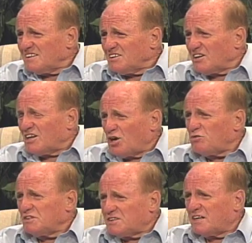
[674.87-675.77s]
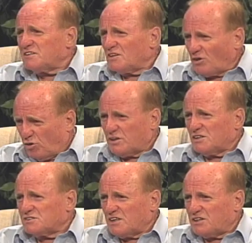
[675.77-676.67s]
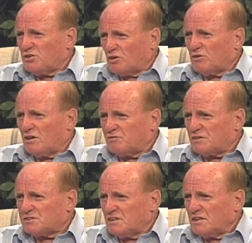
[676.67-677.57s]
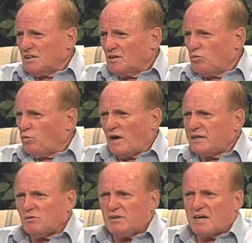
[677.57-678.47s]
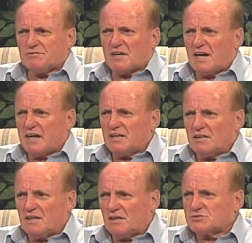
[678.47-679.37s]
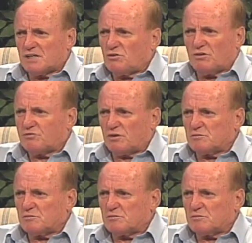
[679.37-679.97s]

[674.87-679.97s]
You got 110 lawyers in your office. Why do we have to hire outside law firms?